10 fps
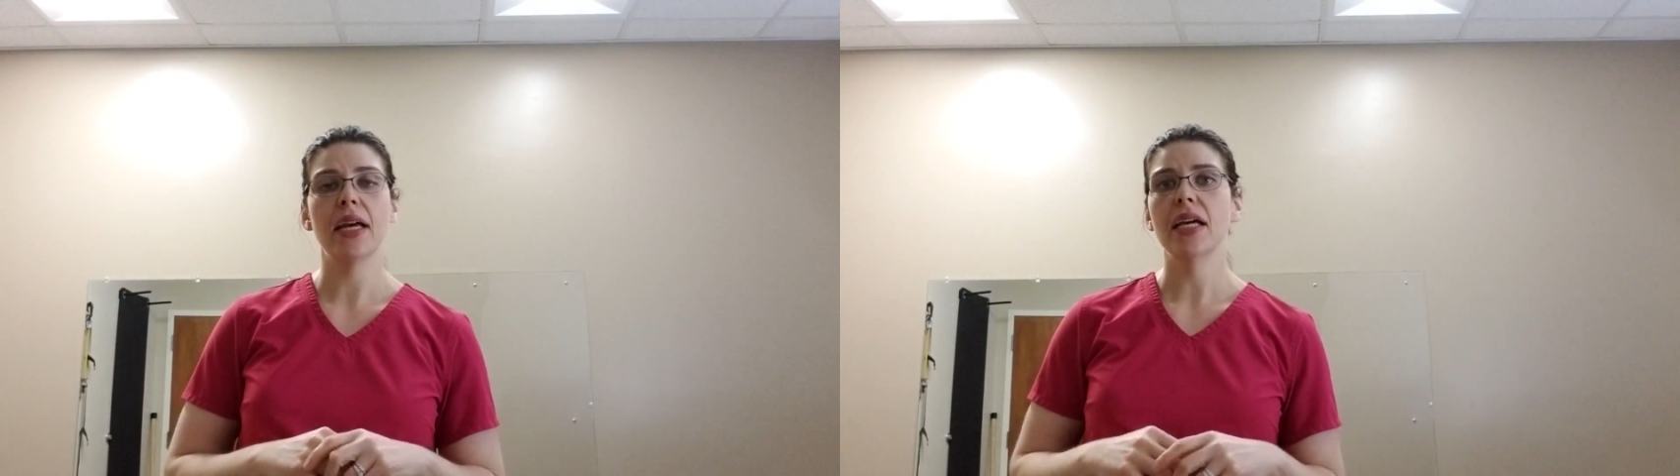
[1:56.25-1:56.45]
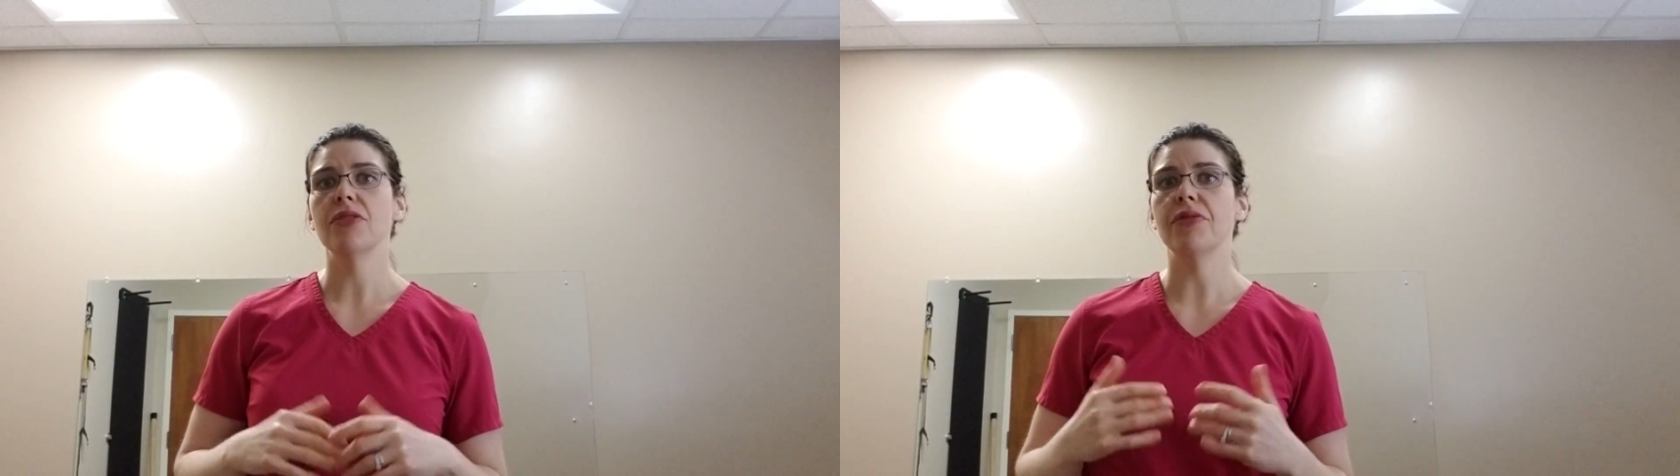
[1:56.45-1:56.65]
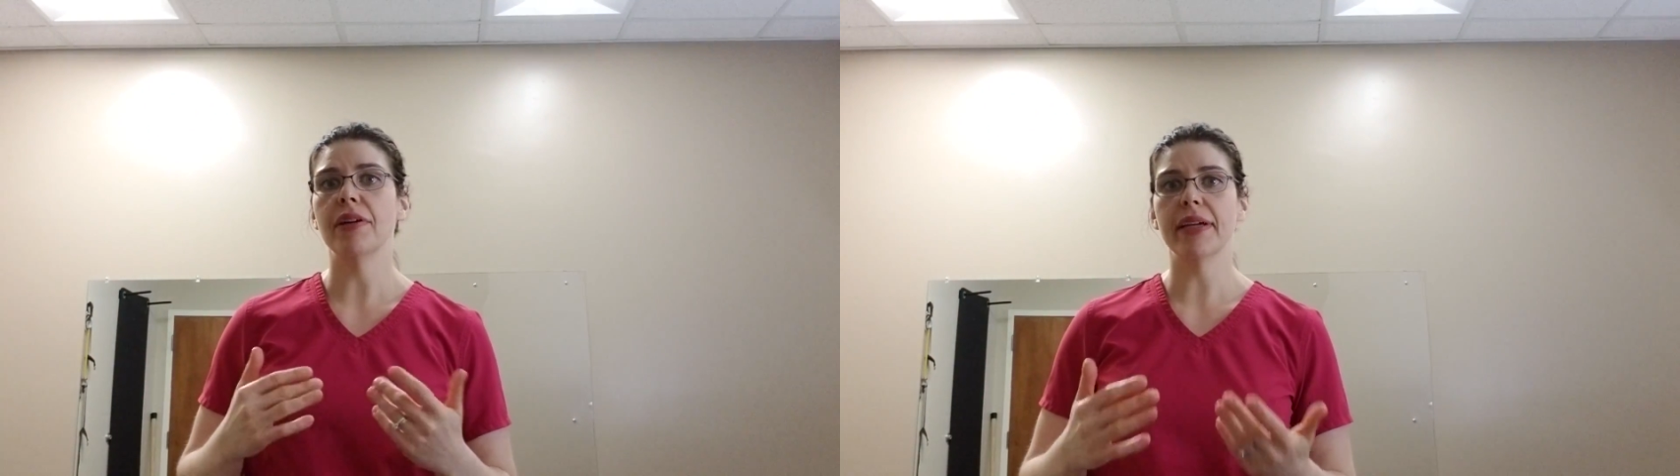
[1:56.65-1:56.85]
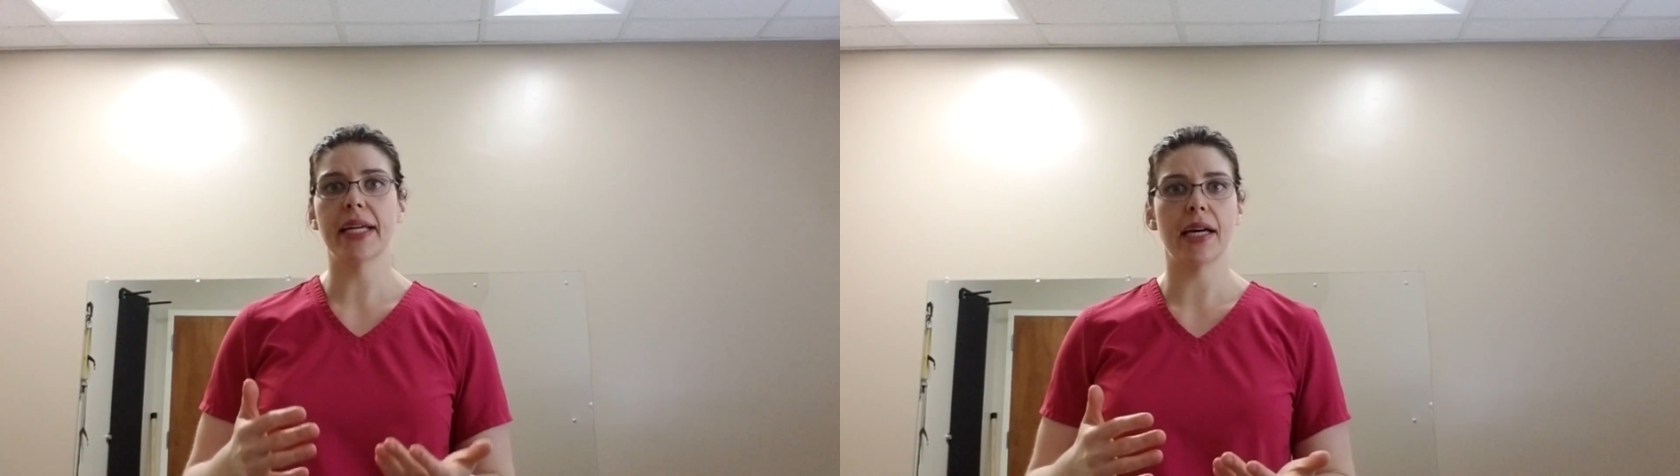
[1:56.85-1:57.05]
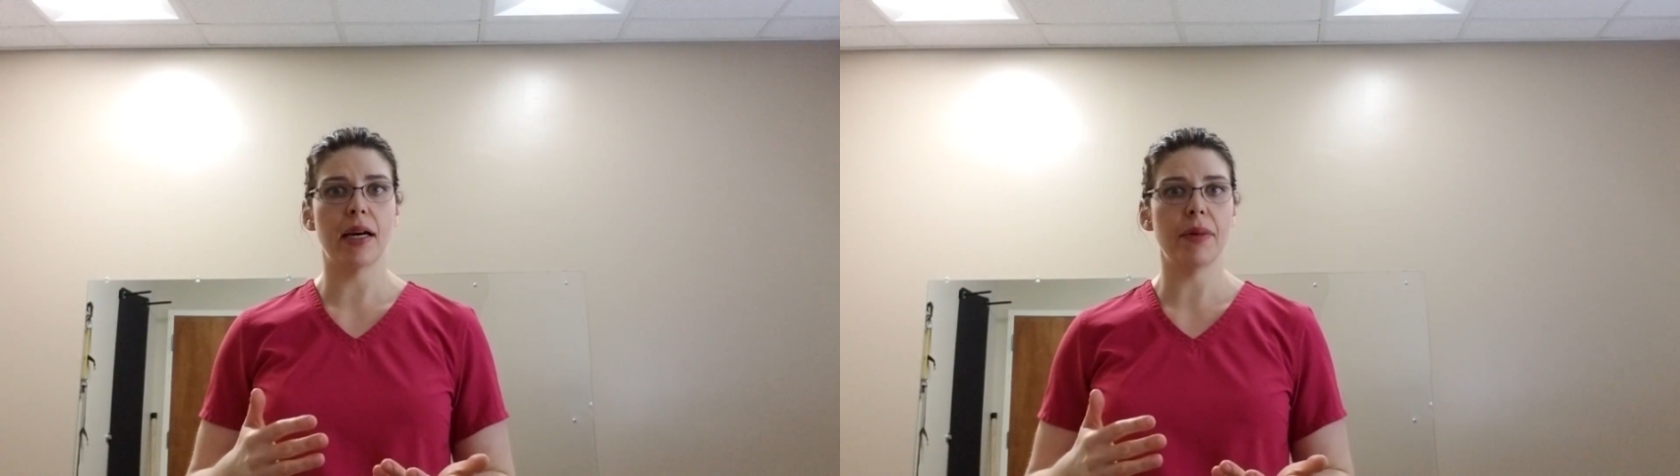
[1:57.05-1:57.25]
It's very
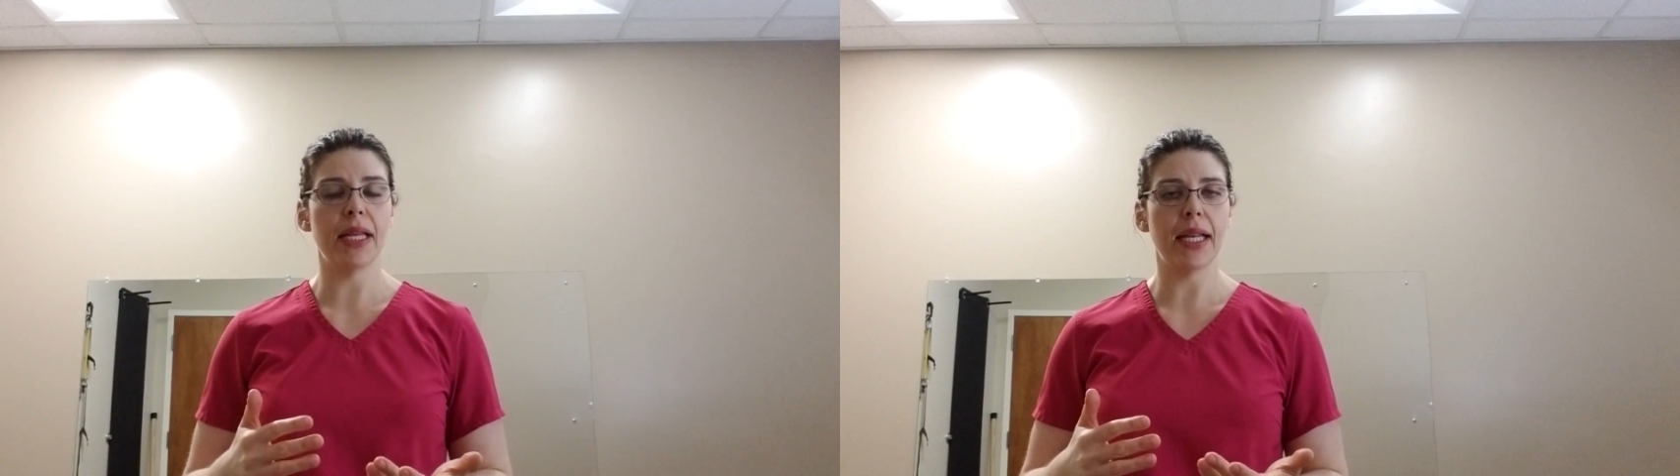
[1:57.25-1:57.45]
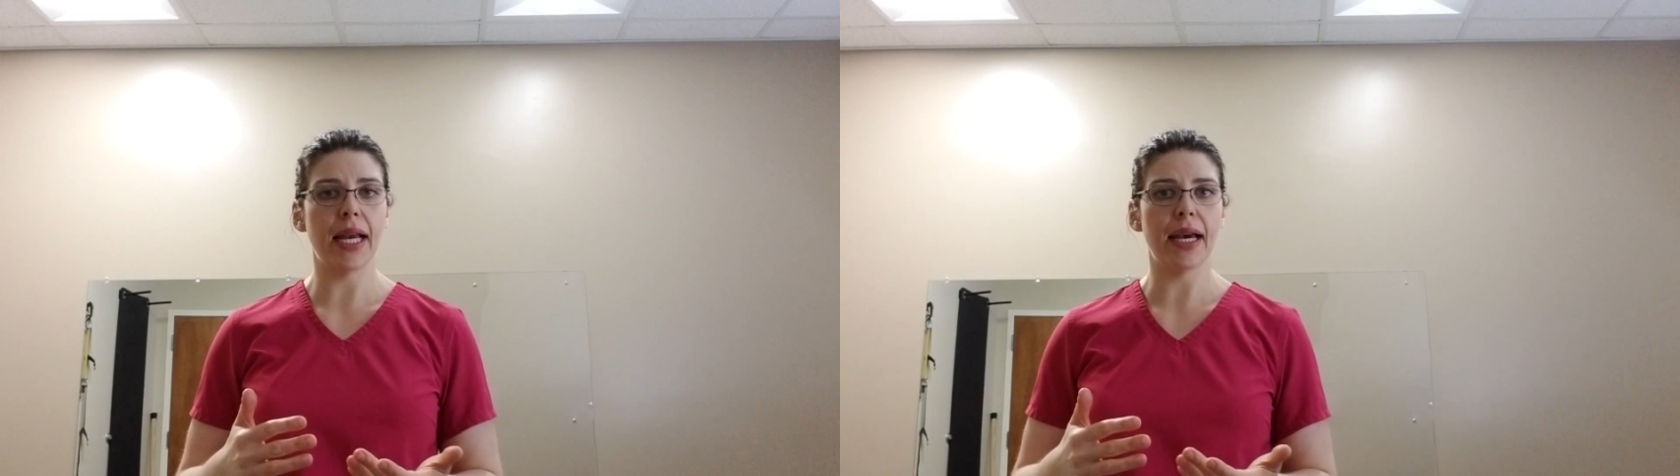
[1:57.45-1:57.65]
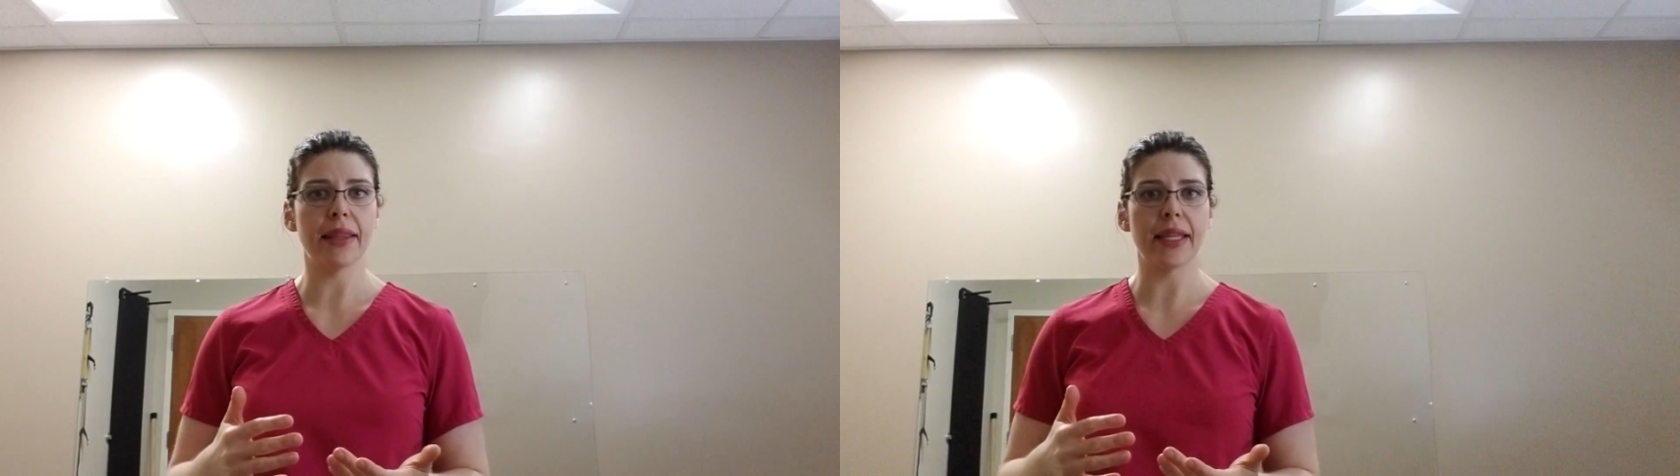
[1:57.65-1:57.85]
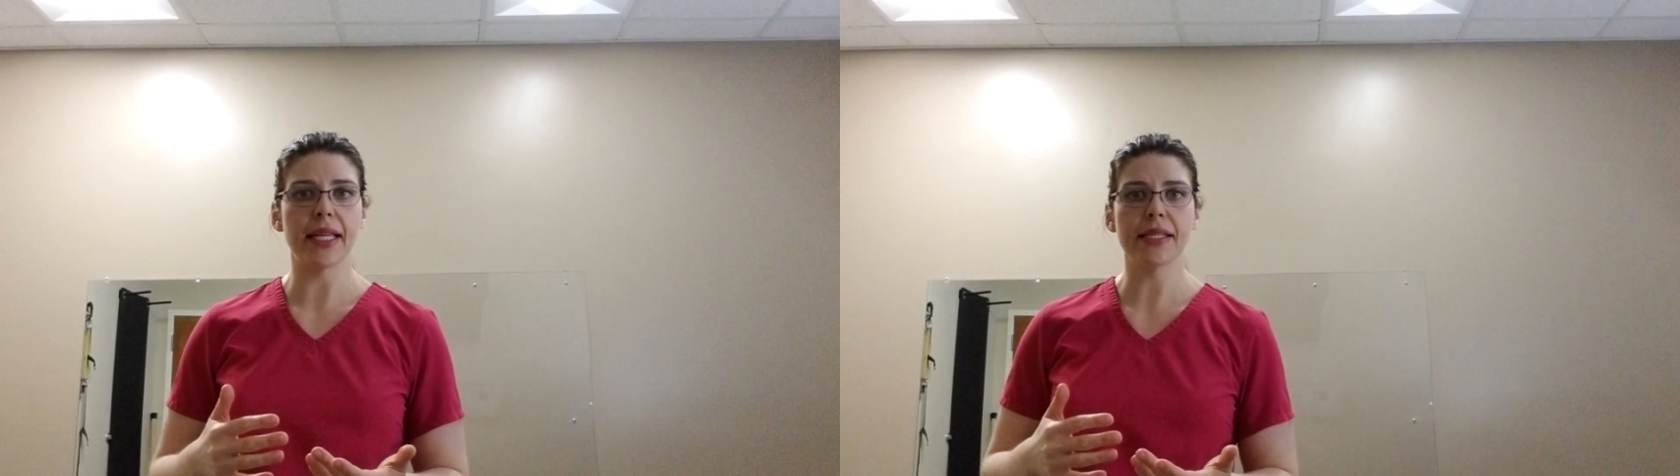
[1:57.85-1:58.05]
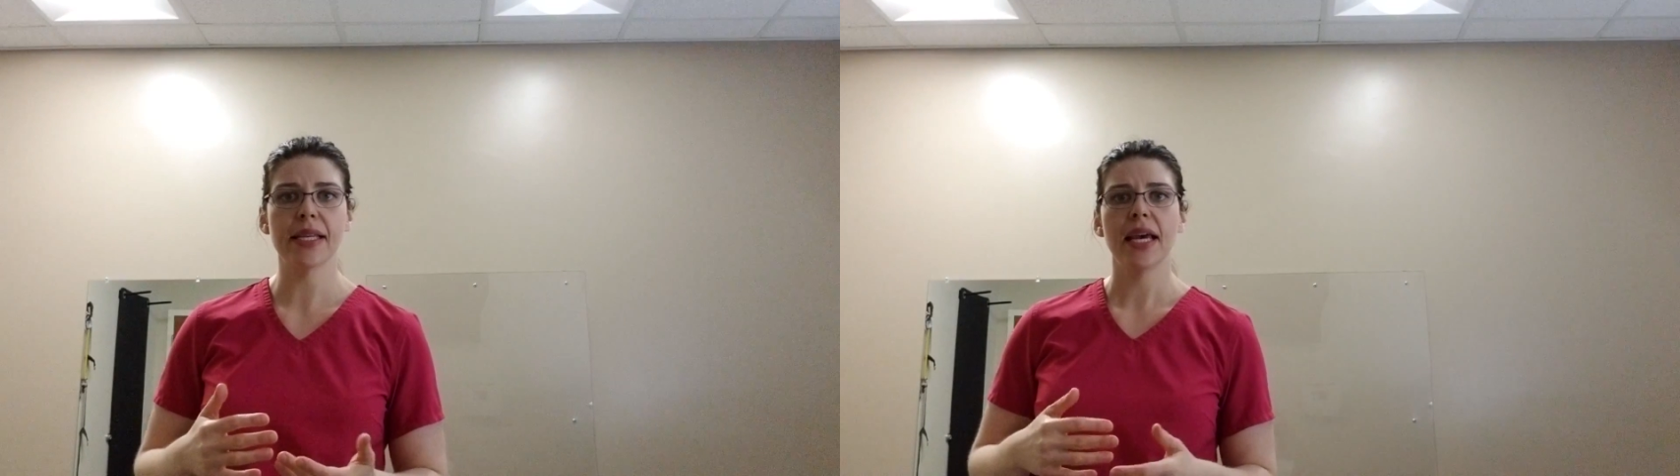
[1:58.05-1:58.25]
common in
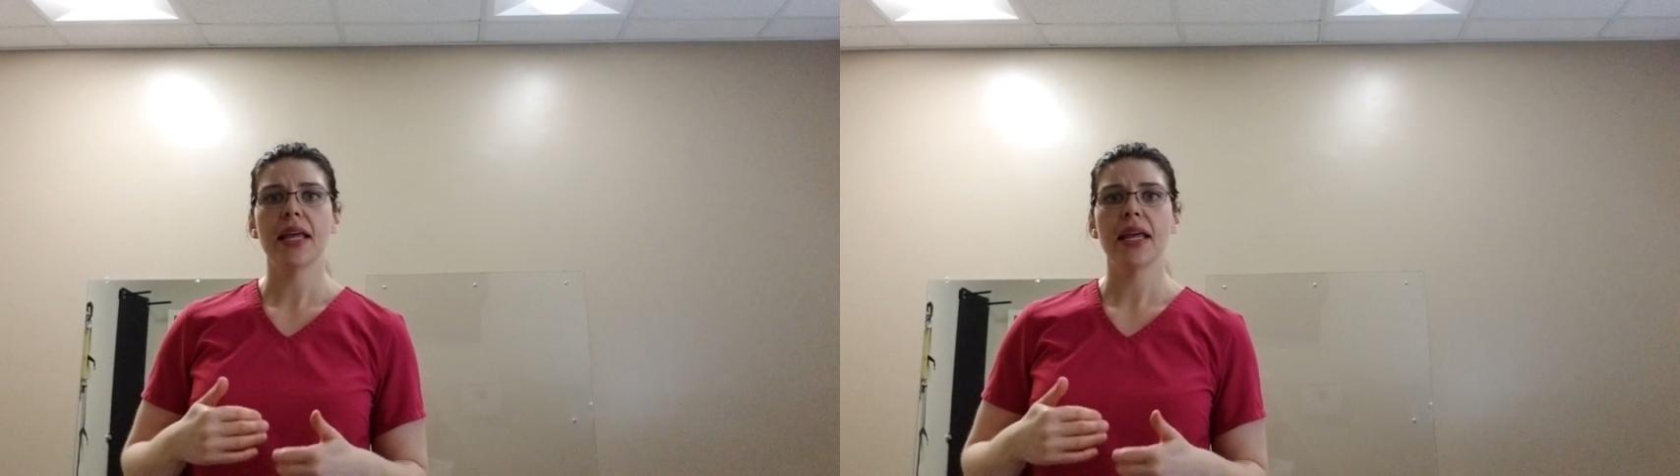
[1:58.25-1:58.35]
athletes.